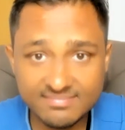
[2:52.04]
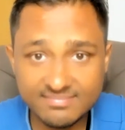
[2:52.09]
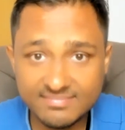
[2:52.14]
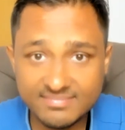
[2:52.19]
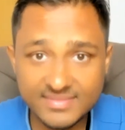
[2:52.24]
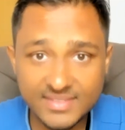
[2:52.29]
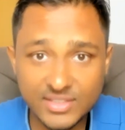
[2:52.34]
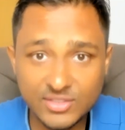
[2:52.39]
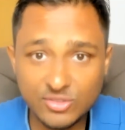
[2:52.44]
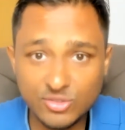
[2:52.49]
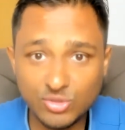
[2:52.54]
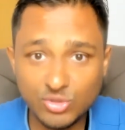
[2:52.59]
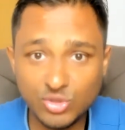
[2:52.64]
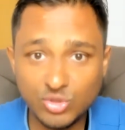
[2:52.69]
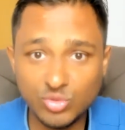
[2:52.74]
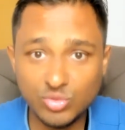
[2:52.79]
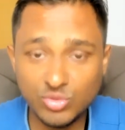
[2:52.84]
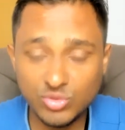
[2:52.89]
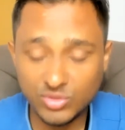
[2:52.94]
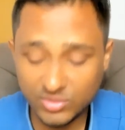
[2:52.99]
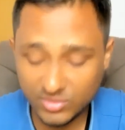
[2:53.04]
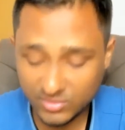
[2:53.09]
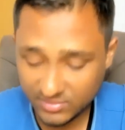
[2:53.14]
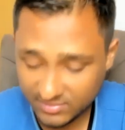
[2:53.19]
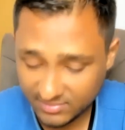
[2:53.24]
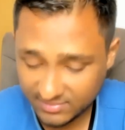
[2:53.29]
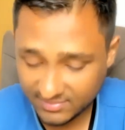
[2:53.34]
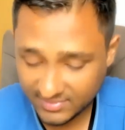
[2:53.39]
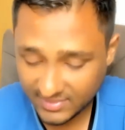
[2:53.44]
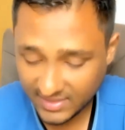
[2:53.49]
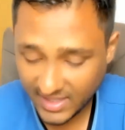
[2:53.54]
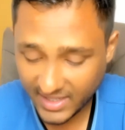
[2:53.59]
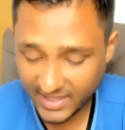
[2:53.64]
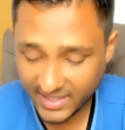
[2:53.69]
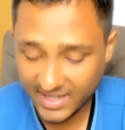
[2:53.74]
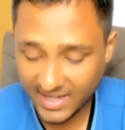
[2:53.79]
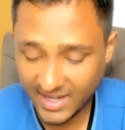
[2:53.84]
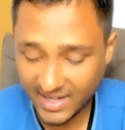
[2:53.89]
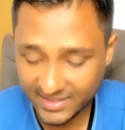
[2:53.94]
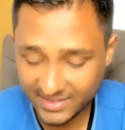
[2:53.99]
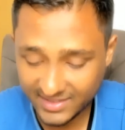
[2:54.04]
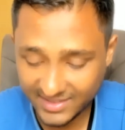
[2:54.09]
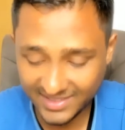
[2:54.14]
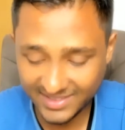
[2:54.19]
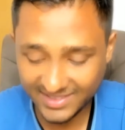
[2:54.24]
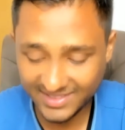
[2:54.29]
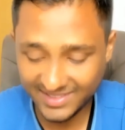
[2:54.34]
there's no use. I can't.